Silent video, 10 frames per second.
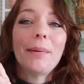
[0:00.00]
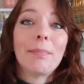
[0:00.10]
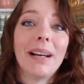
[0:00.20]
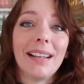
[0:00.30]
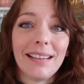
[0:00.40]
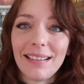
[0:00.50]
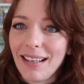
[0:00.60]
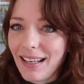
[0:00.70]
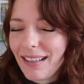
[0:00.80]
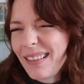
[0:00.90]
but
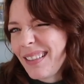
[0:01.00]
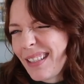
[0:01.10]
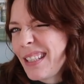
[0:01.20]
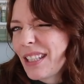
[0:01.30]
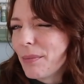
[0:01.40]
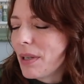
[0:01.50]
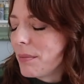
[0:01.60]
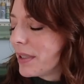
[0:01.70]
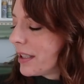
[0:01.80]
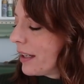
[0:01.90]
it, it's
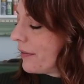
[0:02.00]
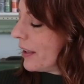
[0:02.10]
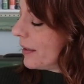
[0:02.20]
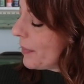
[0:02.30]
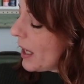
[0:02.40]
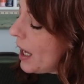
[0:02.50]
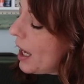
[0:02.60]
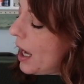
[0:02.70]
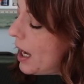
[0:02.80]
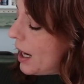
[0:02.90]
sometimes a ton of fun.
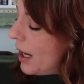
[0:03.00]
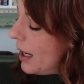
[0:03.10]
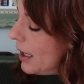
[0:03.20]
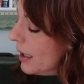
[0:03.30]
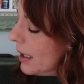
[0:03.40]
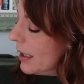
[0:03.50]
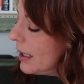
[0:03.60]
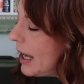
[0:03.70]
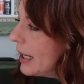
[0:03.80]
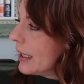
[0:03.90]
Uh,
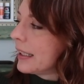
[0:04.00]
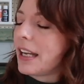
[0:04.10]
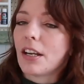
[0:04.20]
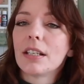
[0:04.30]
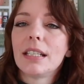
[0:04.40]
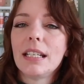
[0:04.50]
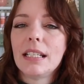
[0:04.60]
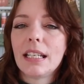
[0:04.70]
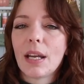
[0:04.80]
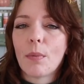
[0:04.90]
I
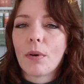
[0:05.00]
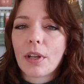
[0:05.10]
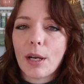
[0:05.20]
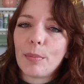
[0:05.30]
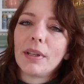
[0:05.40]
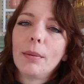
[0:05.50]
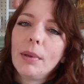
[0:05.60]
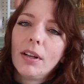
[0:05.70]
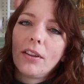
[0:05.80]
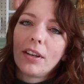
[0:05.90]
guaranteed to get woken up in the
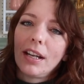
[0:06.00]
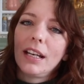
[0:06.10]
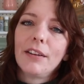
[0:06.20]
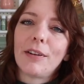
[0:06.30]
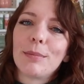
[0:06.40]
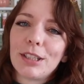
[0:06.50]
middle of the night if I'm